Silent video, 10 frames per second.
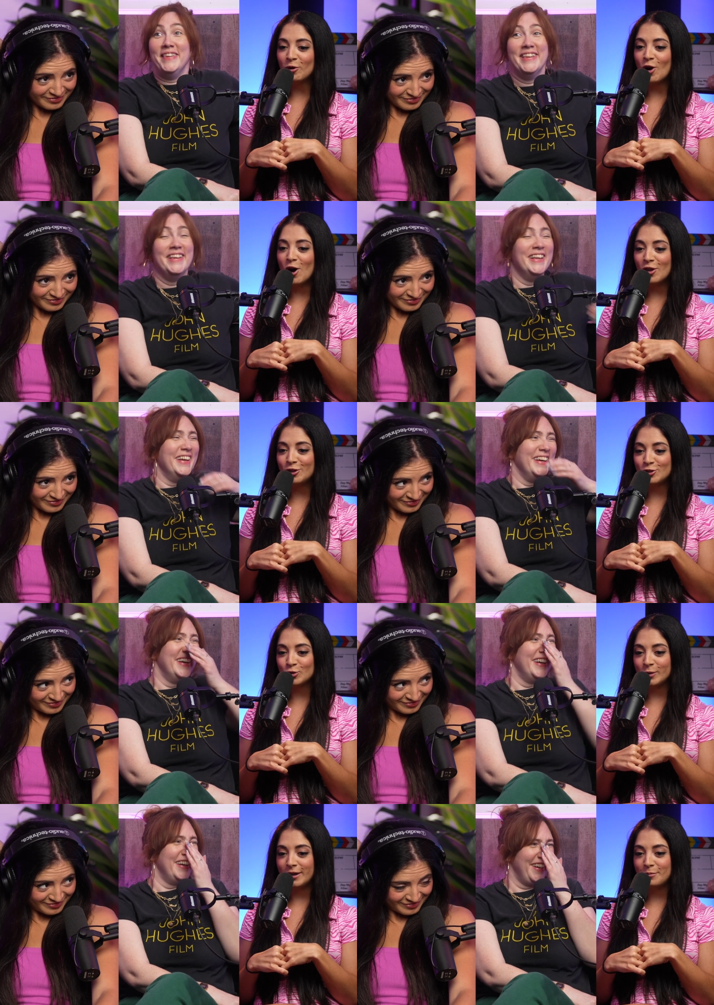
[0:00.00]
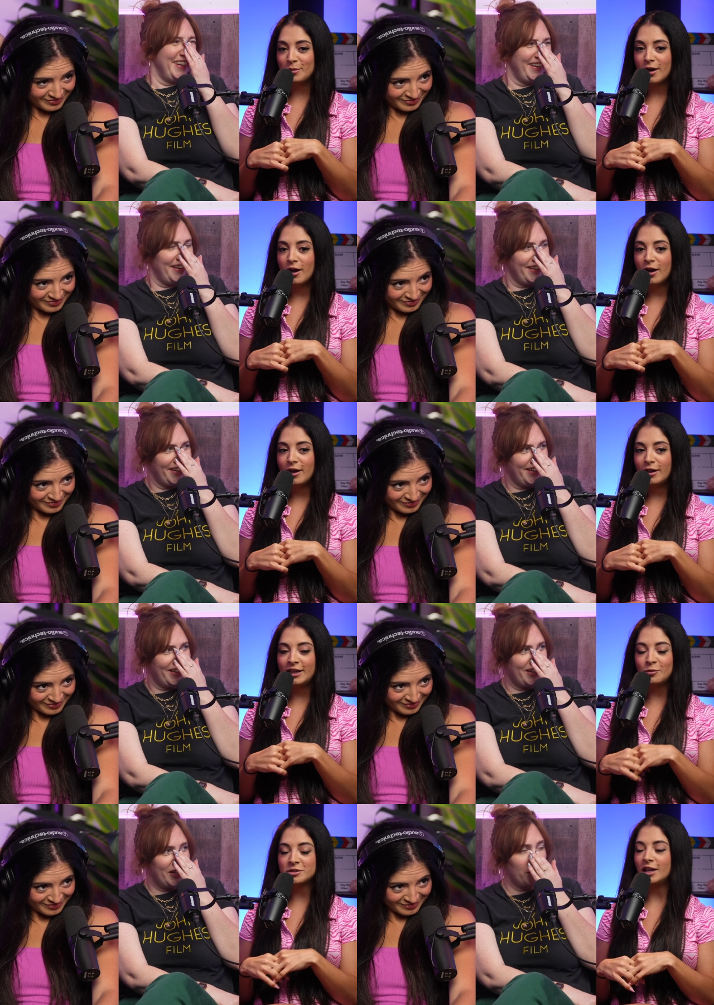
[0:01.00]
Speaker 1: were on the trip,
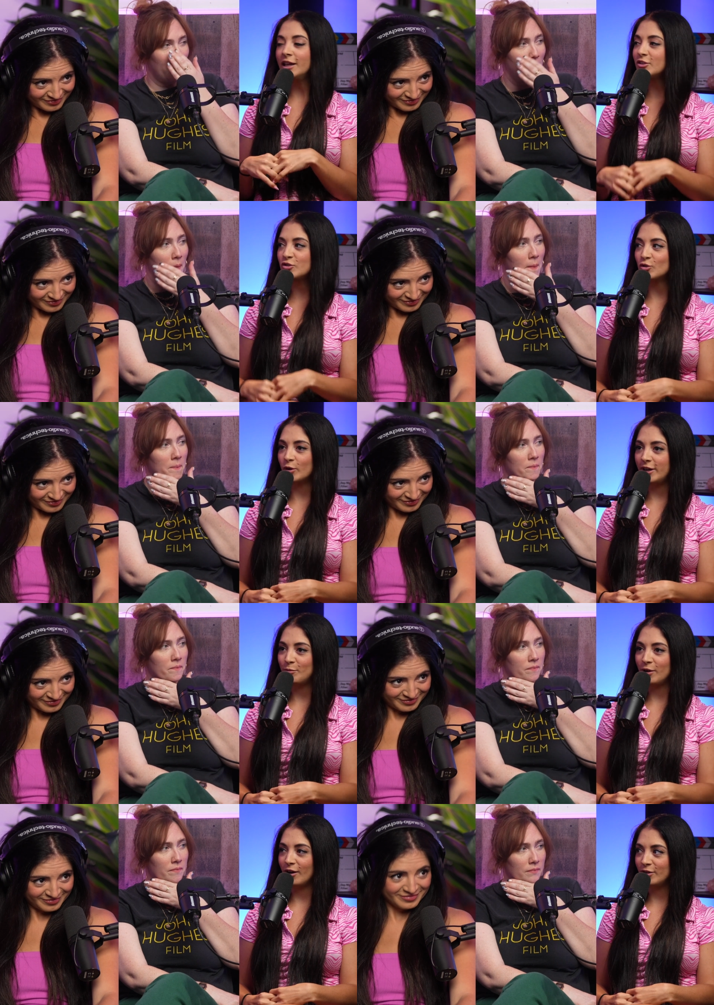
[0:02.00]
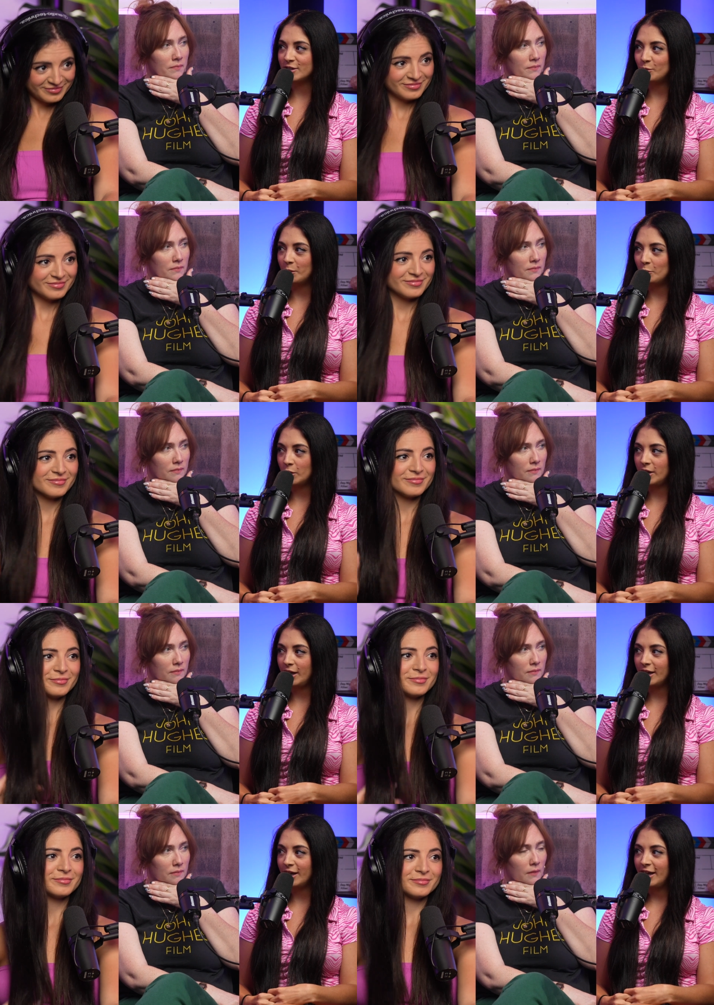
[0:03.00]
he was telling a story at breakfast one
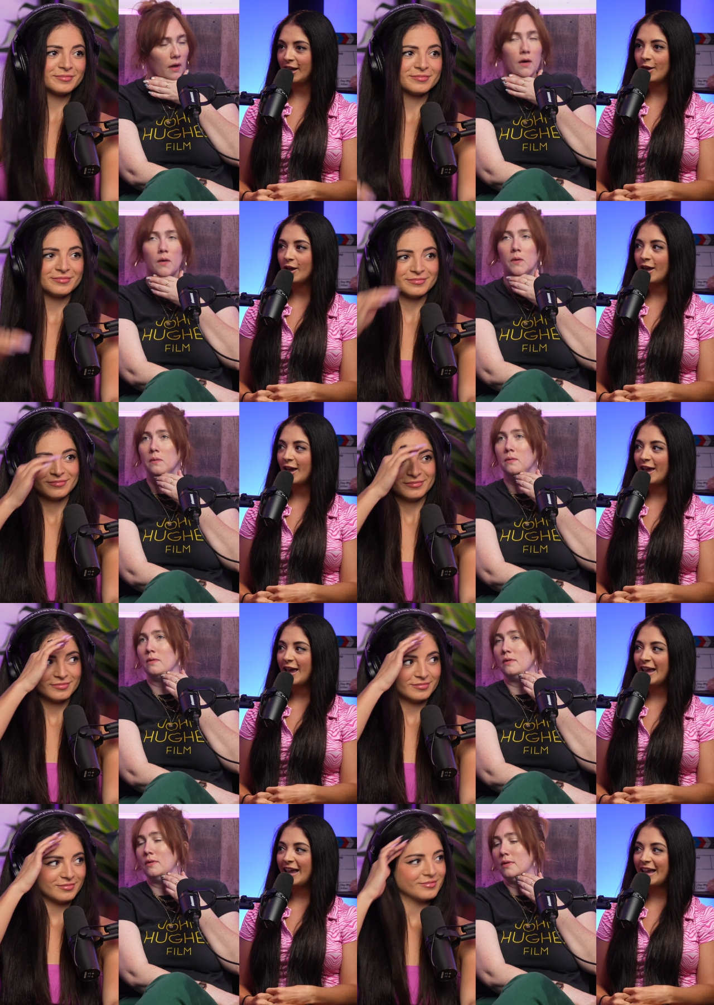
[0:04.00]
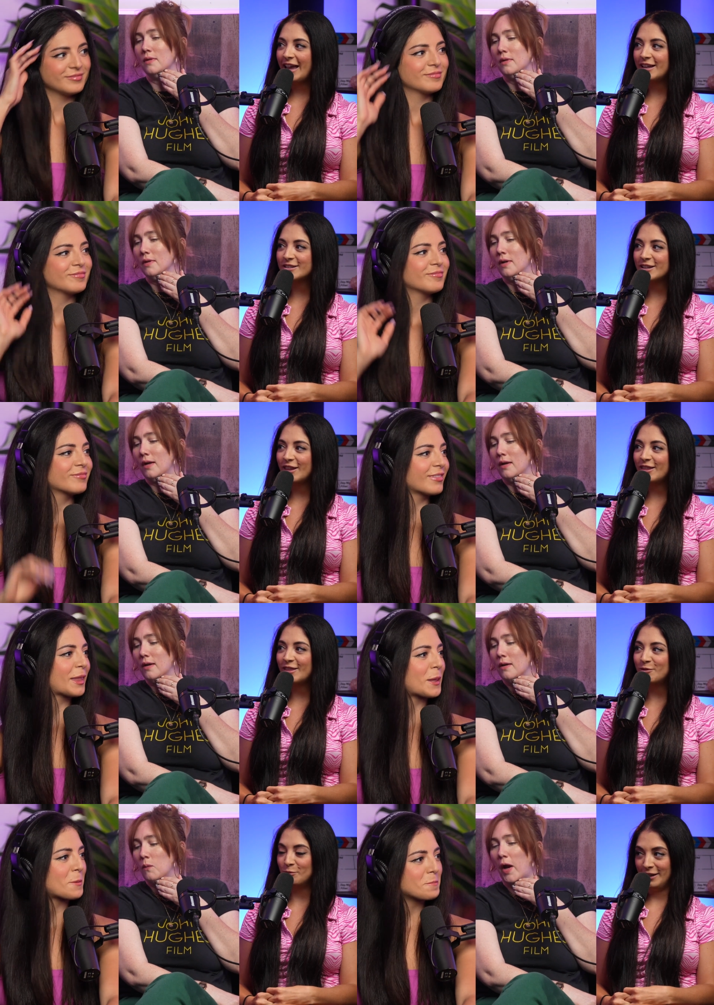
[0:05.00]
morning. Oh. And
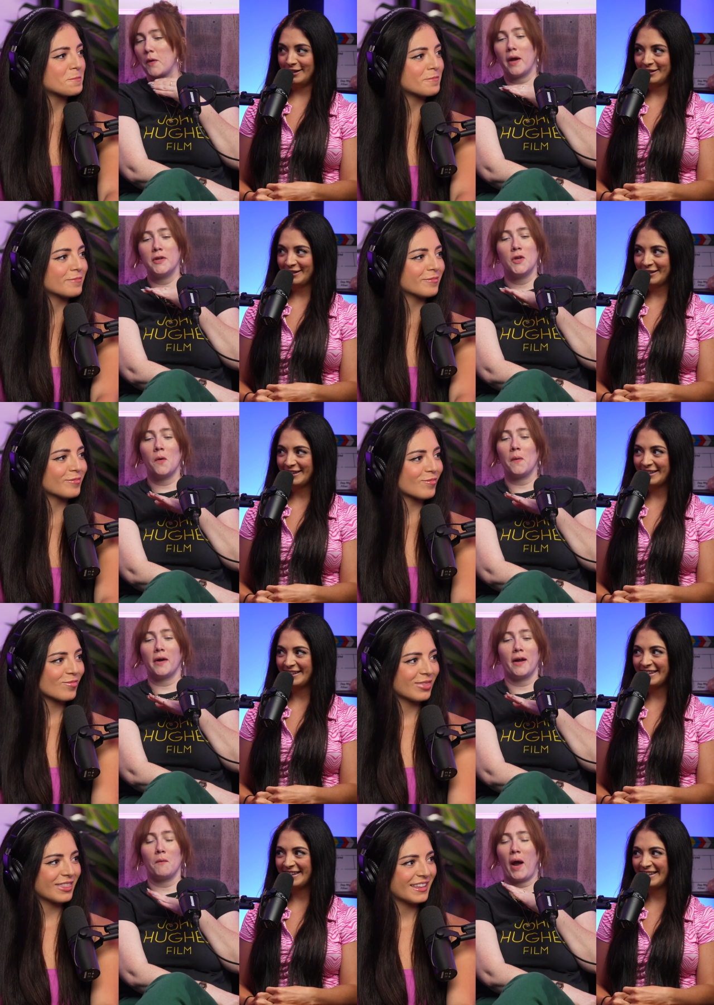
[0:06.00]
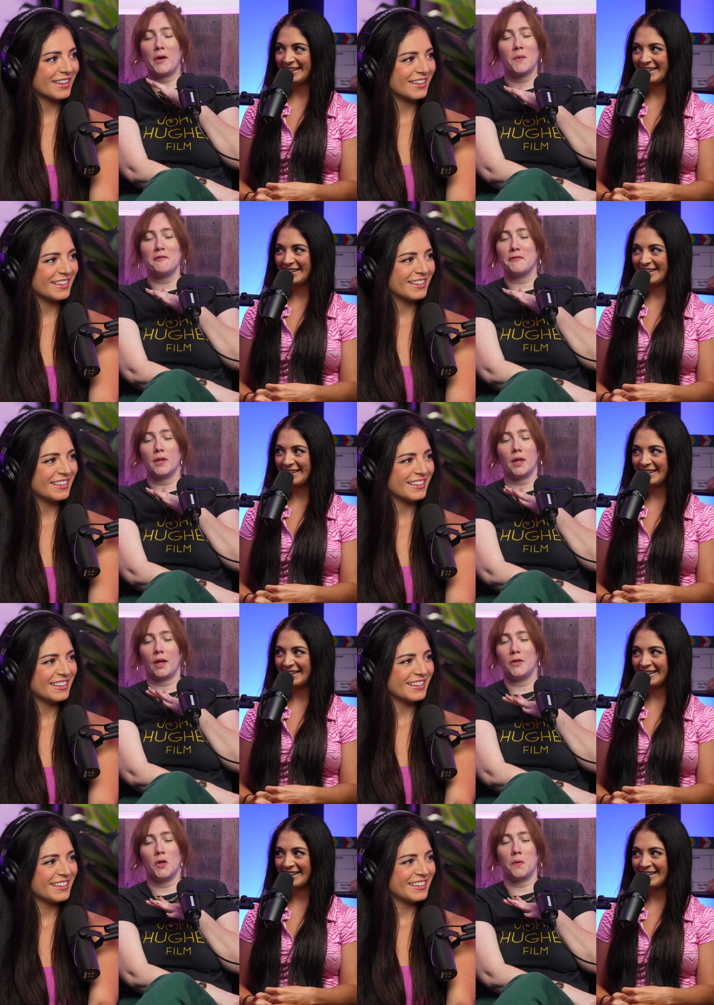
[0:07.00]
Speaker 2: what? do I know where? I, why do I feel like
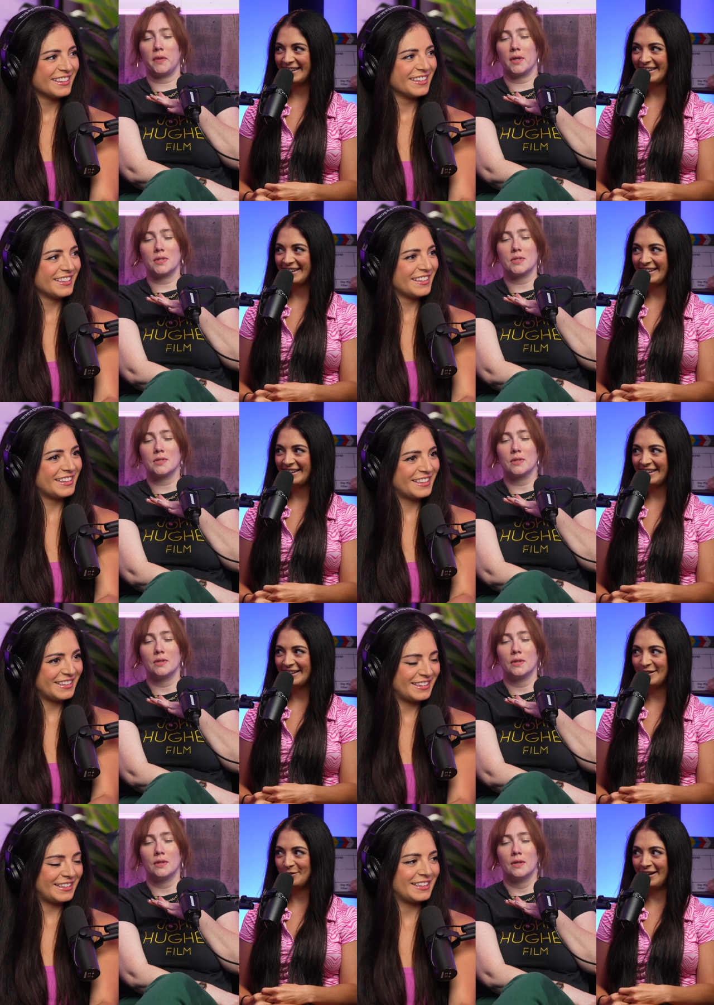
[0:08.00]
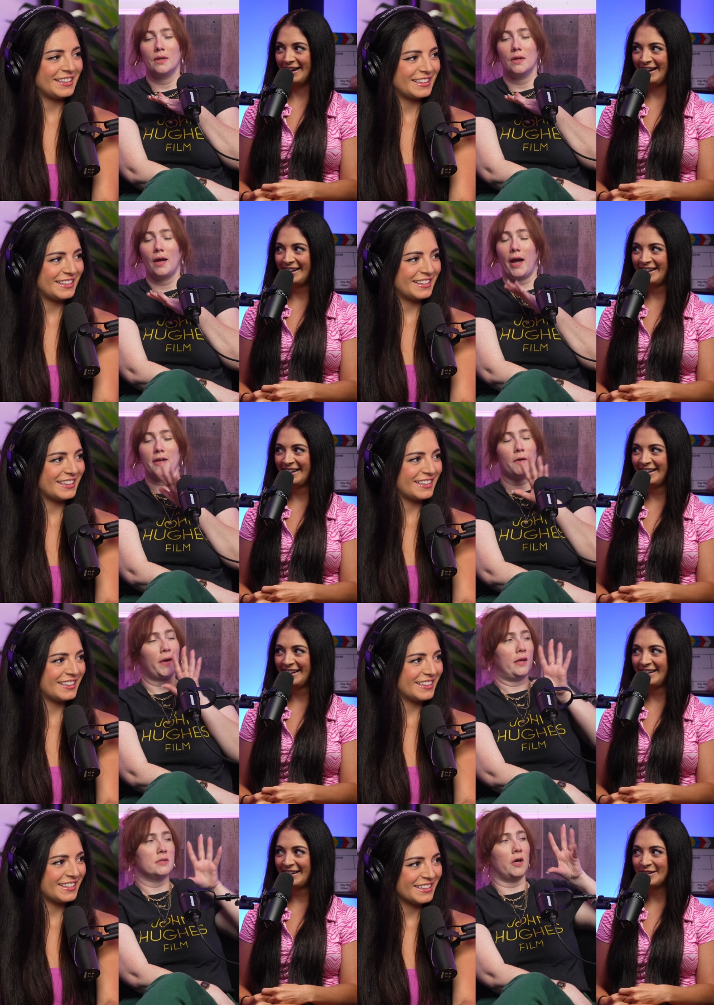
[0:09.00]
I know this? Why? I
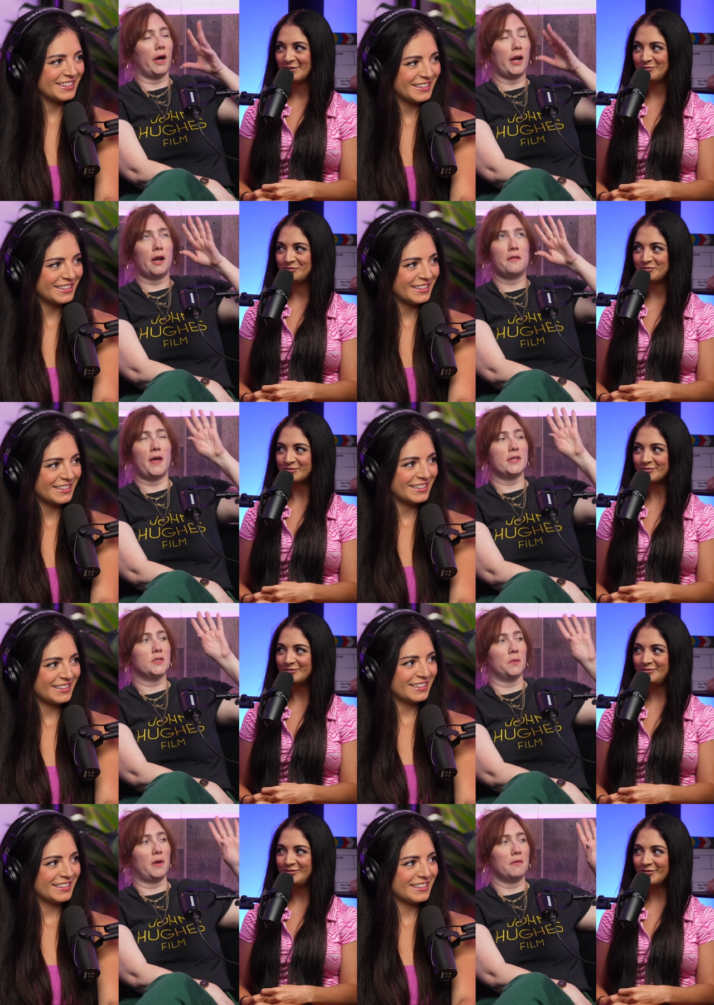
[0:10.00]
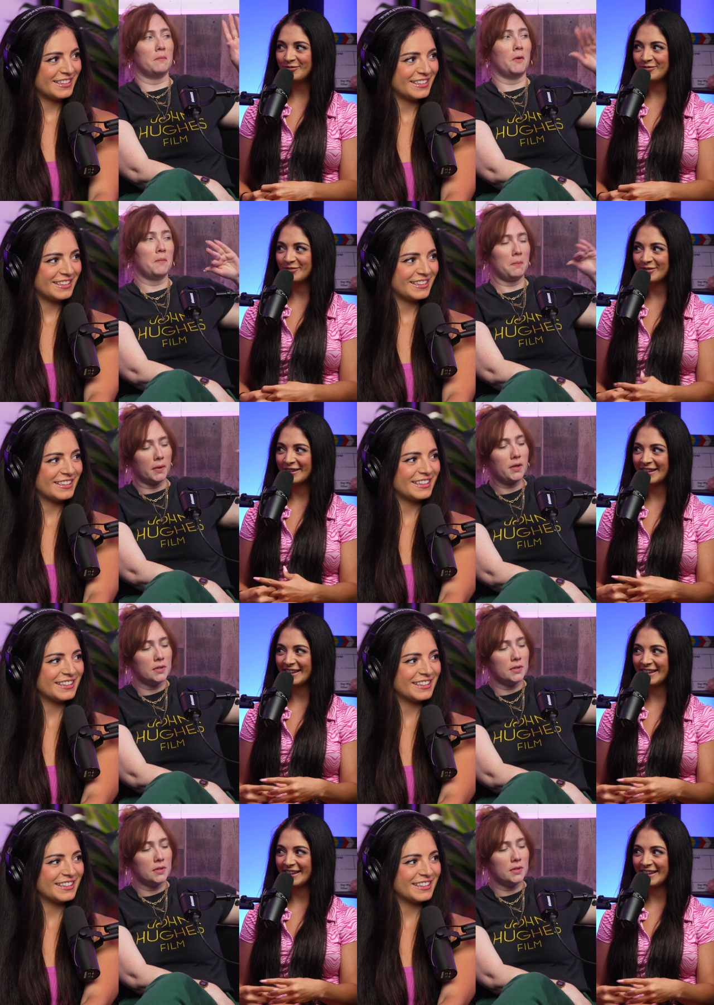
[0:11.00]
okay. Sorry, I had a that's so Raven moment, but